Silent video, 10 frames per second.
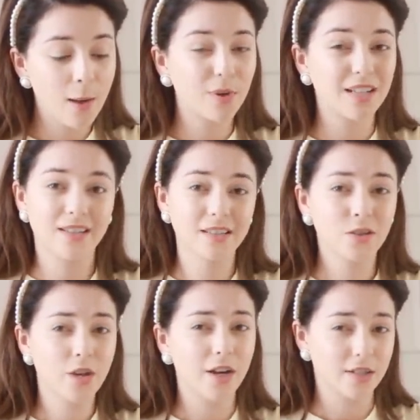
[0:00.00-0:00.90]
but it doesn't
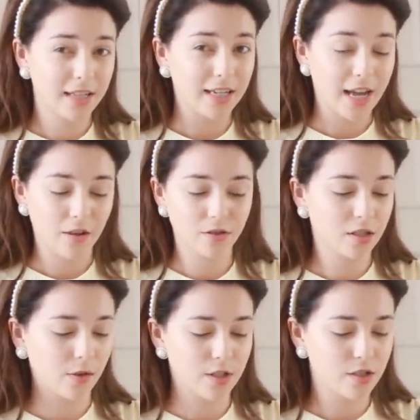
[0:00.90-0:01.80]
dry your skin out,
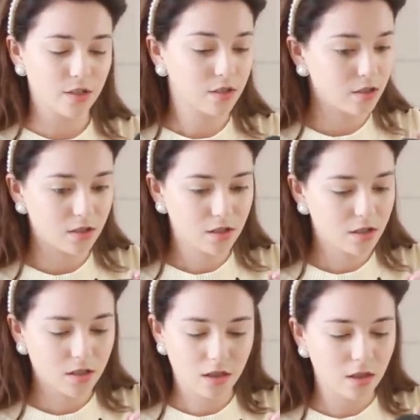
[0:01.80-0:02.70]
so it's just
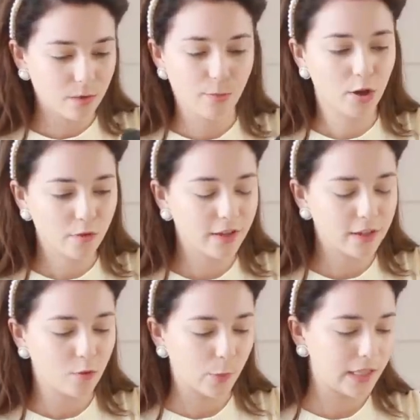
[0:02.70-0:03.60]
the perfect
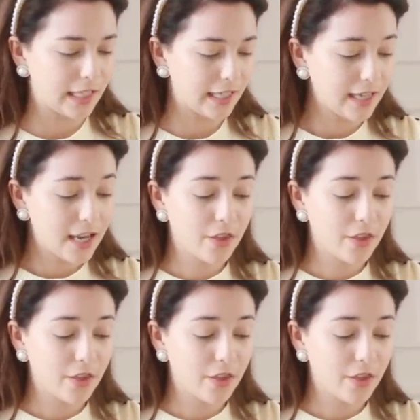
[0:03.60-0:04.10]
formula.